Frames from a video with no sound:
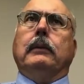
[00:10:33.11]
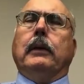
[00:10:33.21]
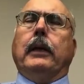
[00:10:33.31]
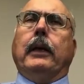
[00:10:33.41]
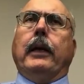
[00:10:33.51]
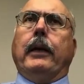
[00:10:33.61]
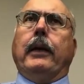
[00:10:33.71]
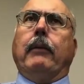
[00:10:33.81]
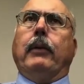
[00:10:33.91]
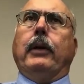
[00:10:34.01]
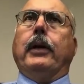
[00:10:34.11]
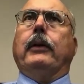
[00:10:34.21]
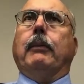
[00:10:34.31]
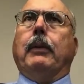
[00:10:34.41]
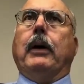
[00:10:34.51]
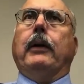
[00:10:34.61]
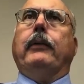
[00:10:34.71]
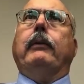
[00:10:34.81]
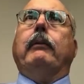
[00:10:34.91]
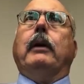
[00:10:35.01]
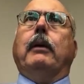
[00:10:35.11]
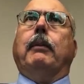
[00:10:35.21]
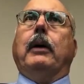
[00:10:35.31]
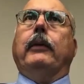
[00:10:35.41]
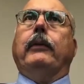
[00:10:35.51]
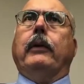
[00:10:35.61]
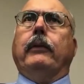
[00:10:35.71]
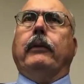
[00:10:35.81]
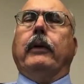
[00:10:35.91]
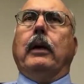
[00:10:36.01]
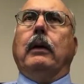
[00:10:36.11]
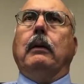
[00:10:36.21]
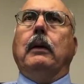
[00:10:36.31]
and then when you get to Boss, uh, Boss has uh,